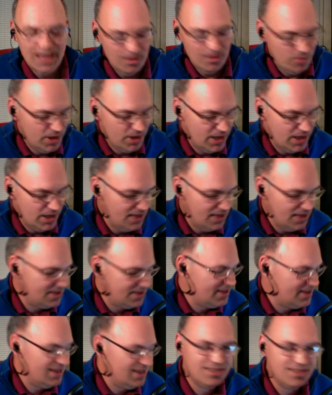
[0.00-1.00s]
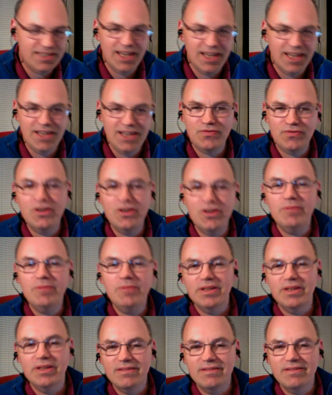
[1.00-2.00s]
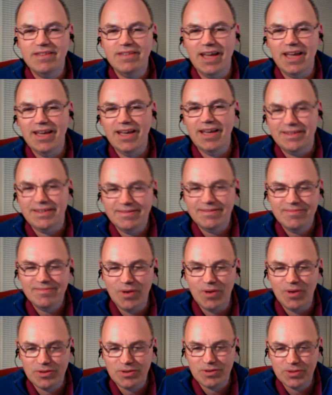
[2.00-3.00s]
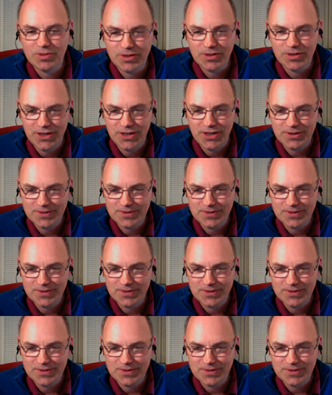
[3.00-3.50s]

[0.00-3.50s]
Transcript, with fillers: My guest is Dade Freeman. Dade, welcome to my show.